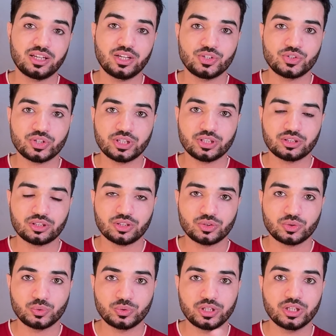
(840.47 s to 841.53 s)
agent
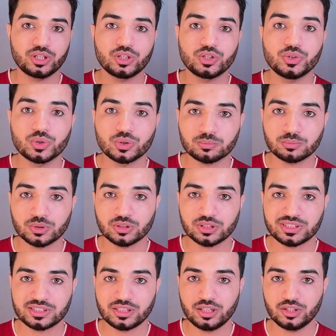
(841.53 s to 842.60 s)
to the normal
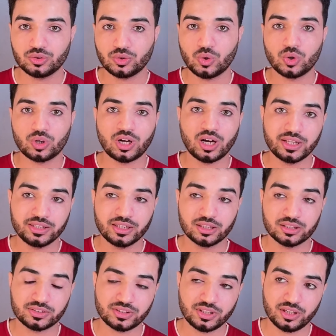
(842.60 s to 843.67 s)
state or ideal
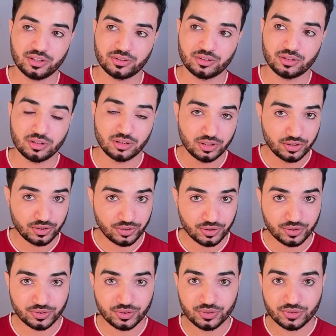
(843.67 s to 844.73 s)
state.
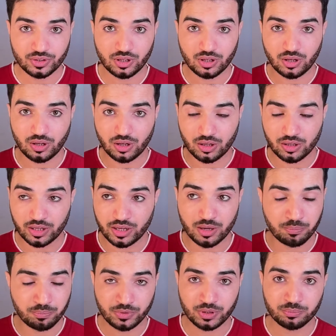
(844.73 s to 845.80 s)
This is an
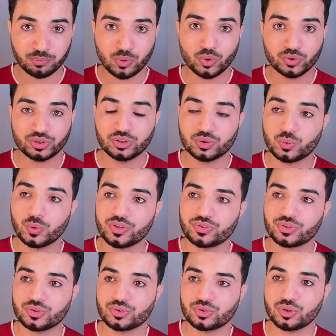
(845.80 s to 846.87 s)
important
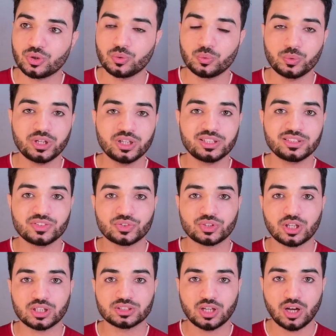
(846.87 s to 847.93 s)
question. So we're gonna
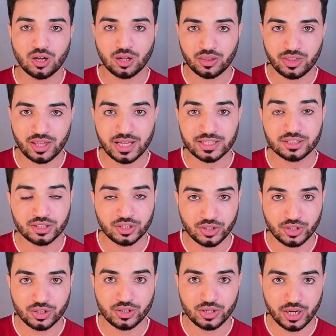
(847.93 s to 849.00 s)
discuss all that
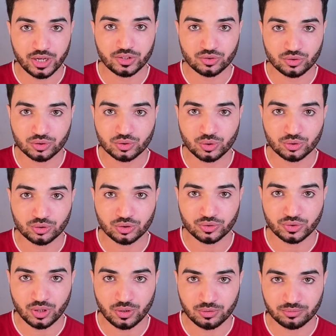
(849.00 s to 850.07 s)
in next tutorial.
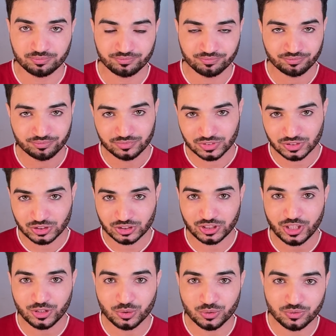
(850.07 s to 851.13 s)
So
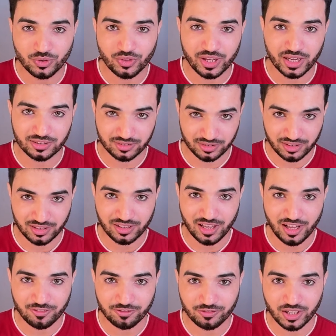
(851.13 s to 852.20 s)
stay tuned for that.
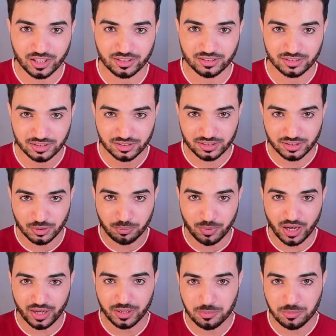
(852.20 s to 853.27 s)
Have fun. Goodbye.